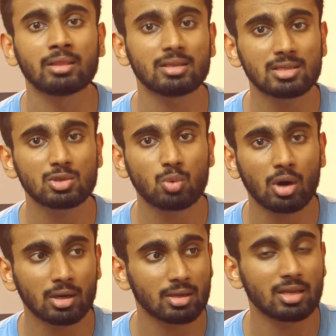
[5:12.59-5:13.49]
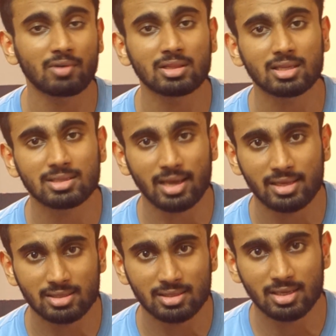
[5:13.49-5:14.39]
This is what even the
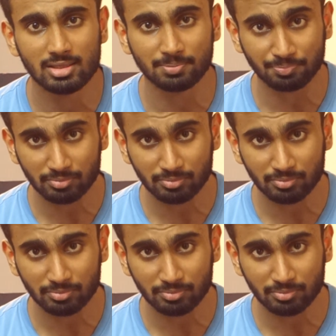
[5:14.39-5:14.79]
science says.